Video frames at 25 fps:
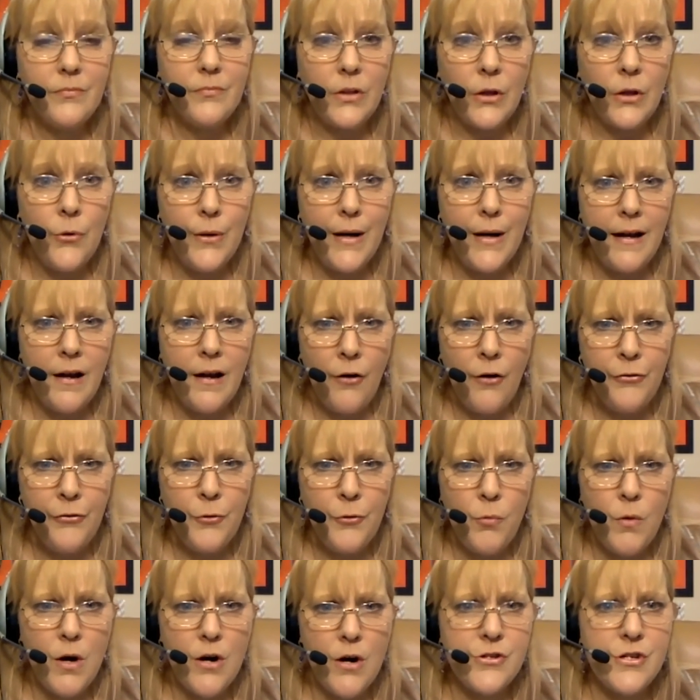Okay, health
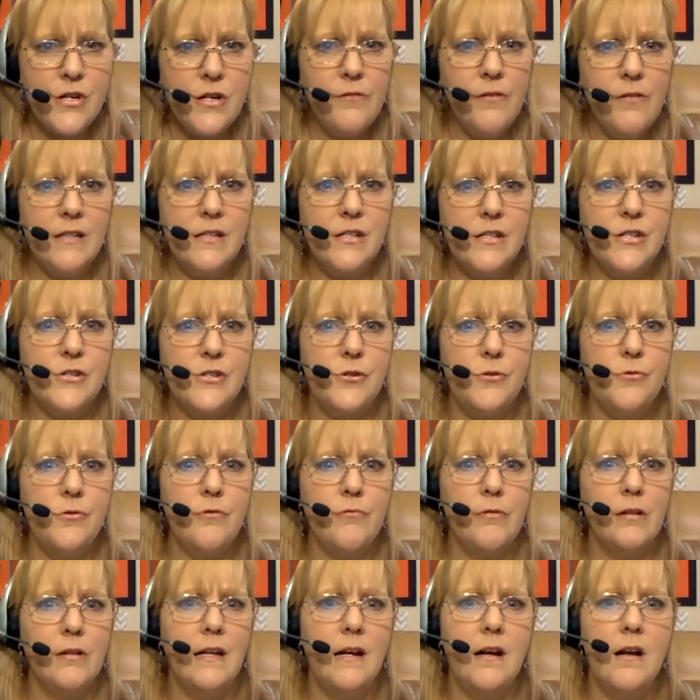awareness events,
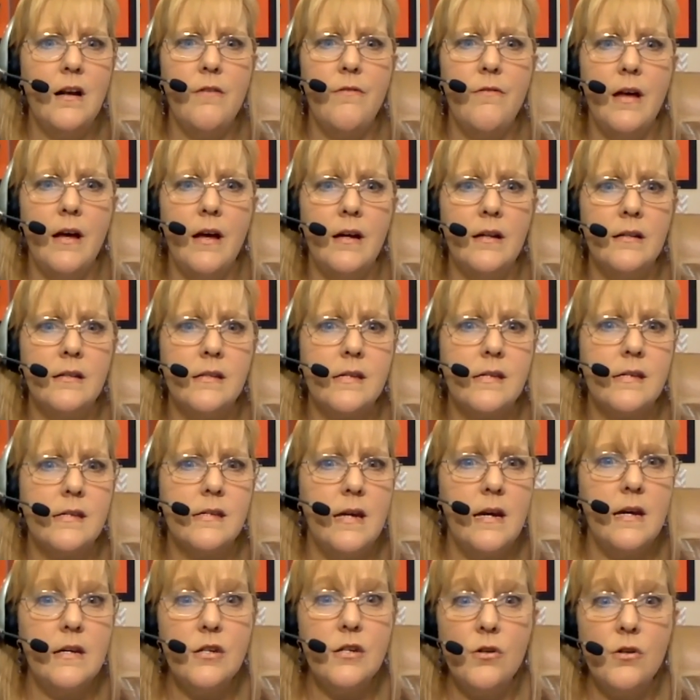student related events,
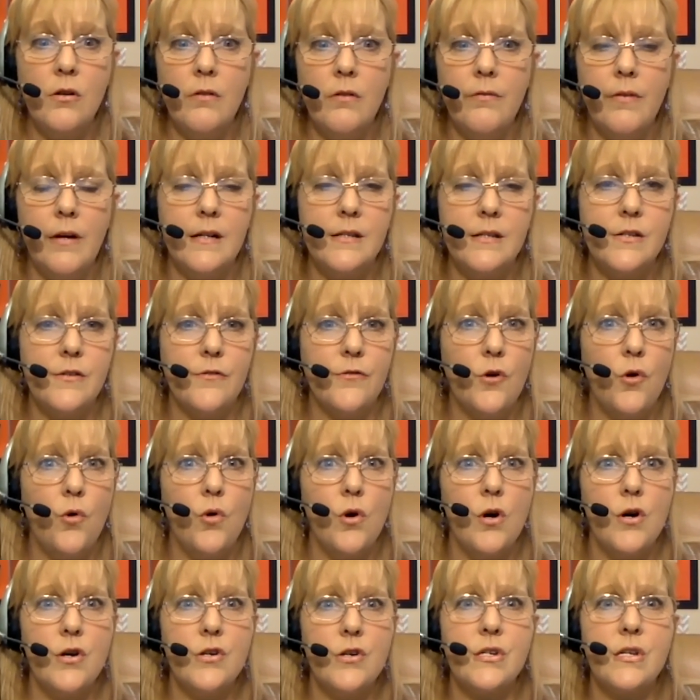seasonal events, of
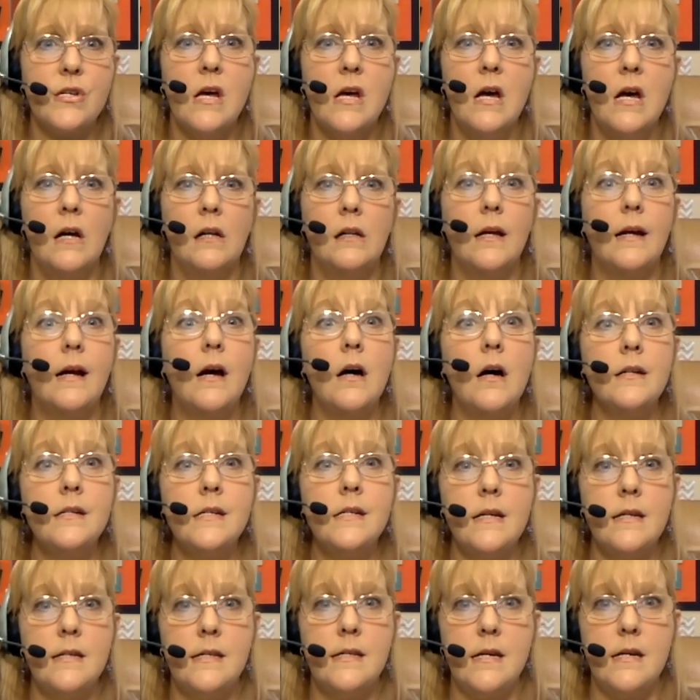course, like
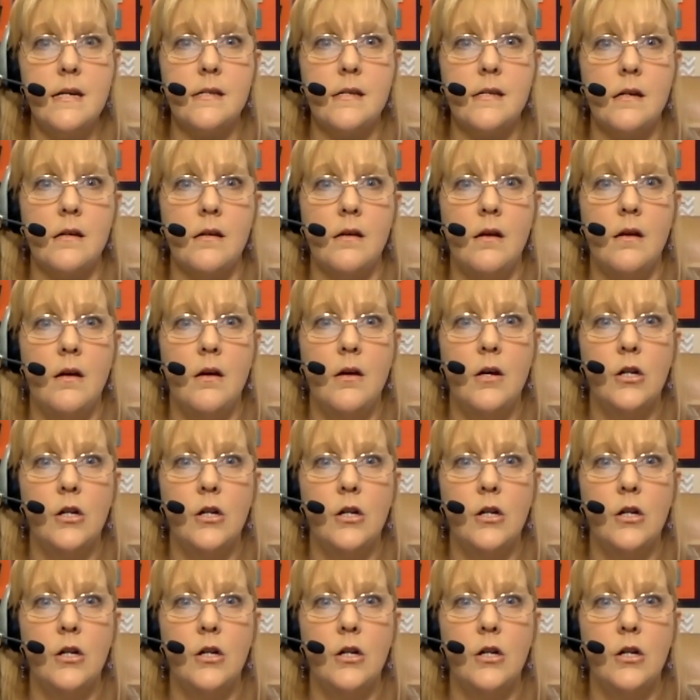hunting season.